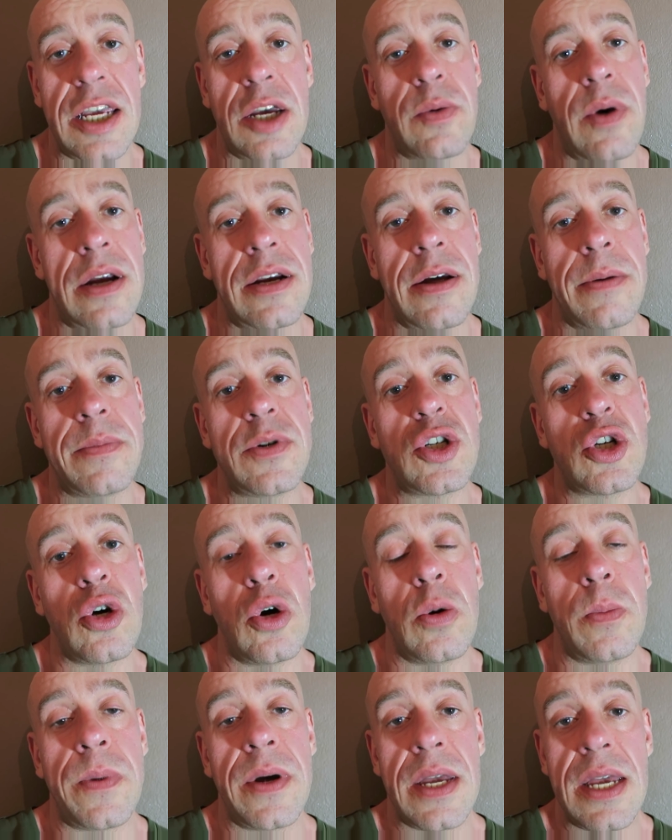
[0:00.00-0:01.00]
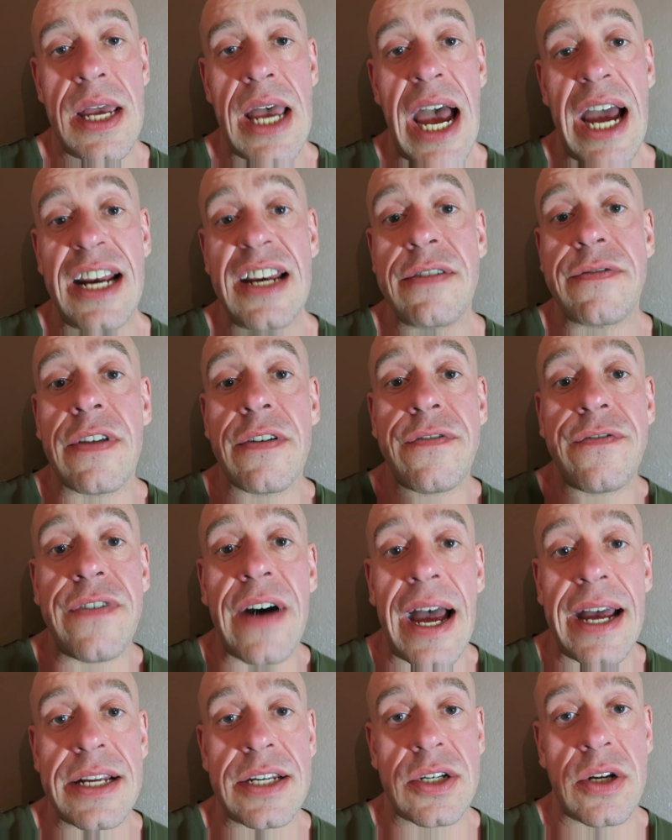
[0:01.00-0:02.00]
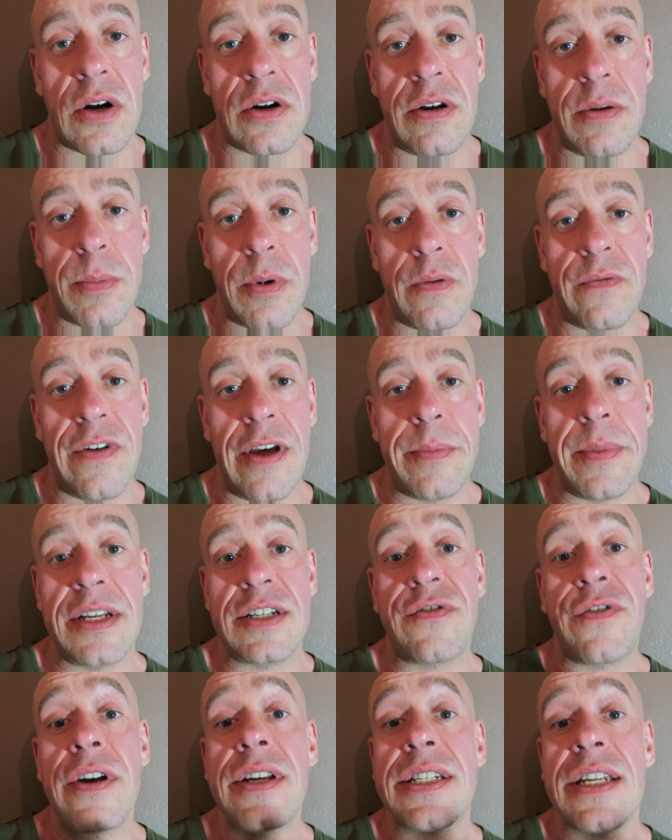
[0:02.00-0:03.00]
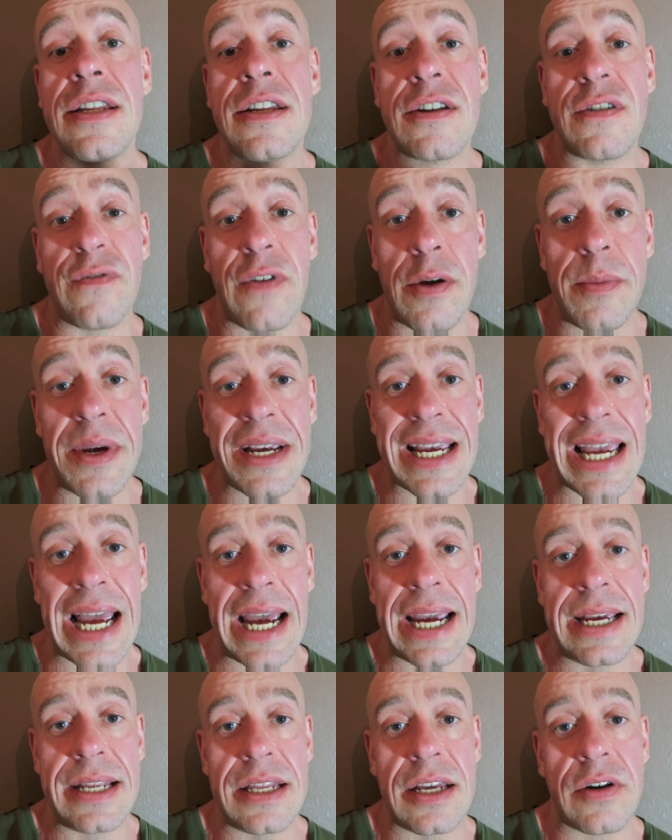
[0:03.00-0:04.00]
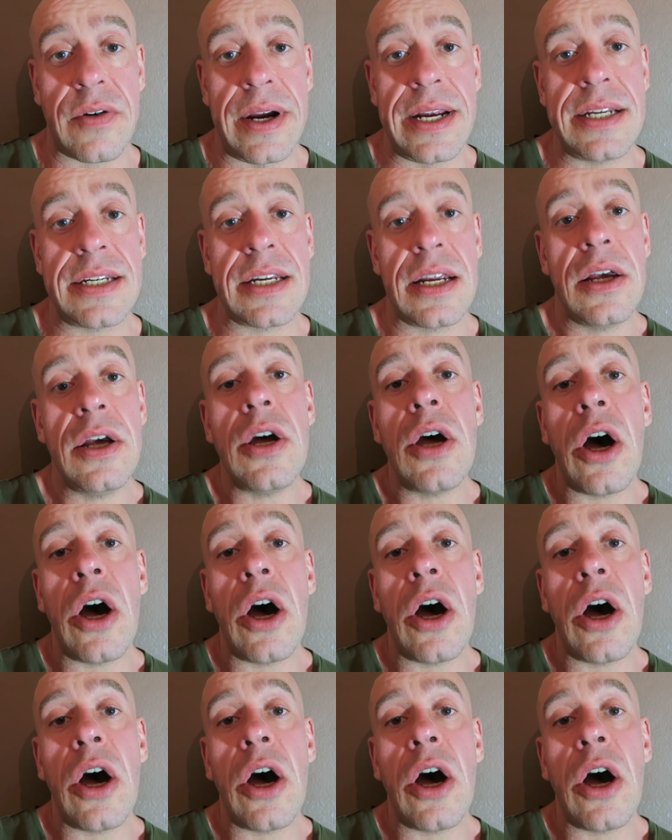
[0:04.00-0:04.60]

you won't absorb any of the fat soluble vitamins, for instance, the vitamin K in the greens